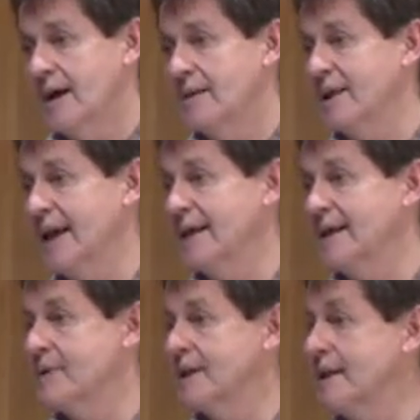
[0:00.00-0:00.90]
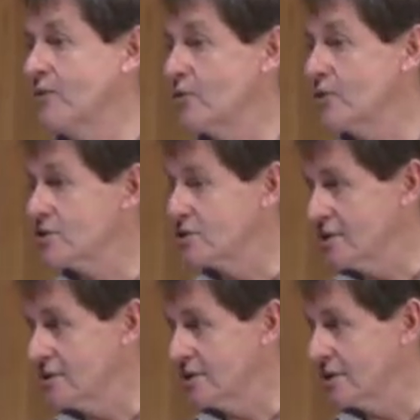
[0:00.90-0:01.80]
I'm the academic leader for
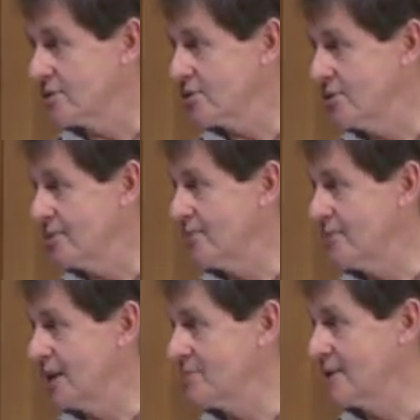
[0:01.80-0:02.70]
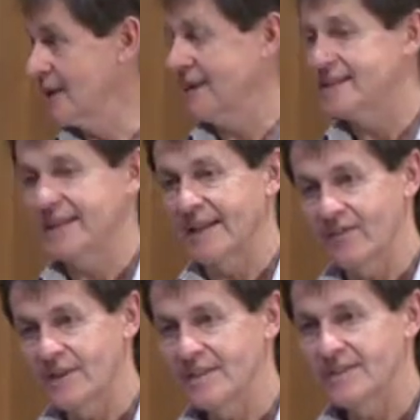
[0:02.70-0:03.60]
research in the School of Management, IT and
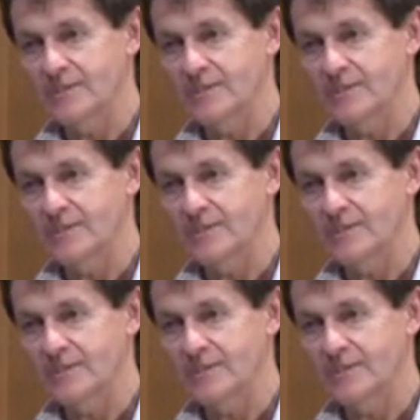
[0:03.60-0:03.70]
Governance.